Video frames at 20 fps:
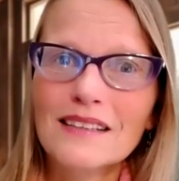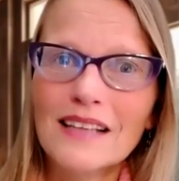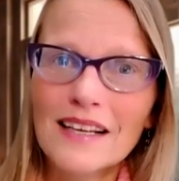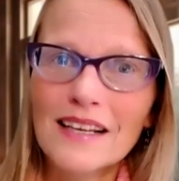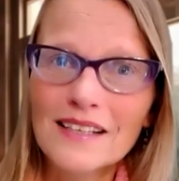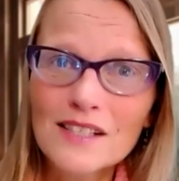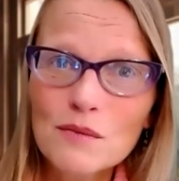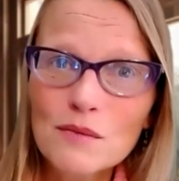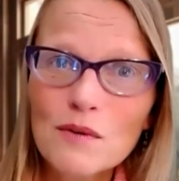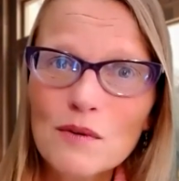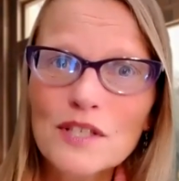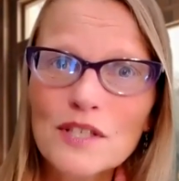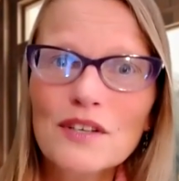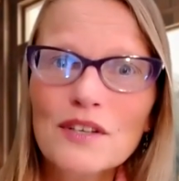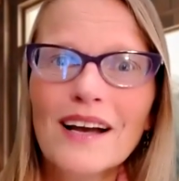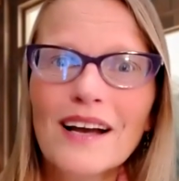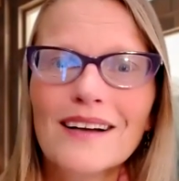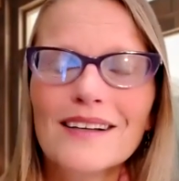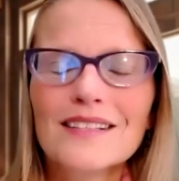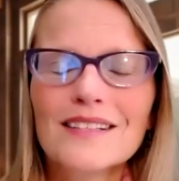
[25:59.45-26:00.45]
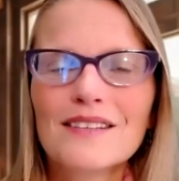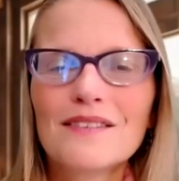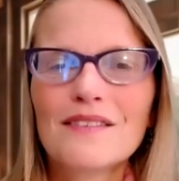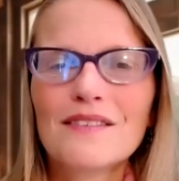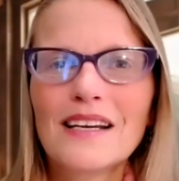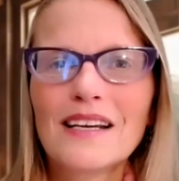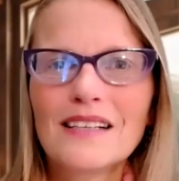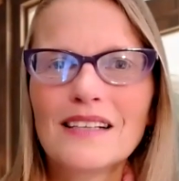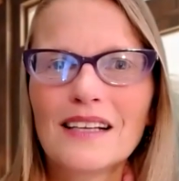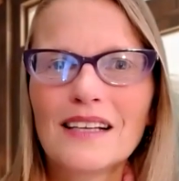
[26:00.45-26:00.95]
That is what you're
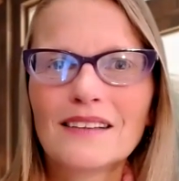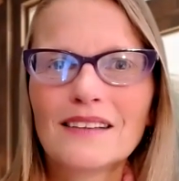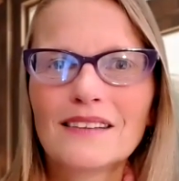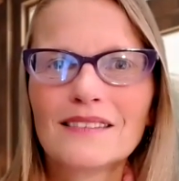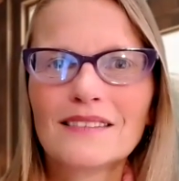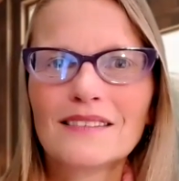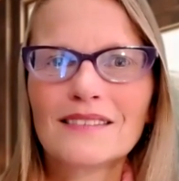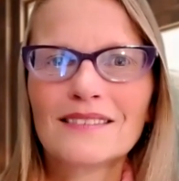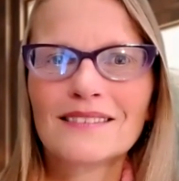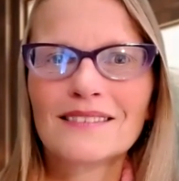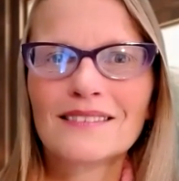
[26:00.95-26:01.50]
activating.